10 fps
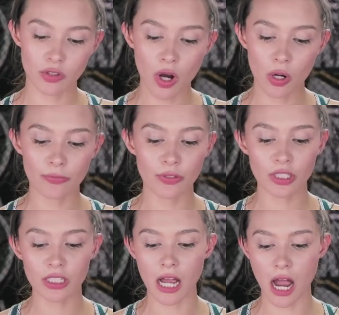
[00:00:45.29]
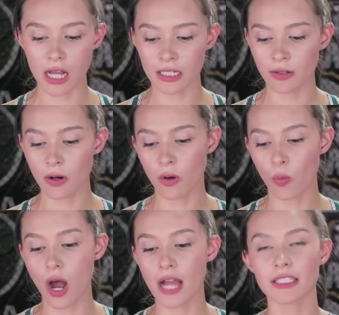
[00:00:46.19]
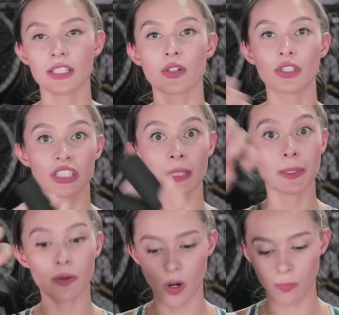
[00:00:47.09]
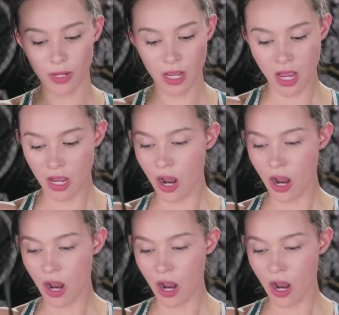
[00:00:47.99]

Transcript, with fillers: So if you're gonna unwind your skipping rope,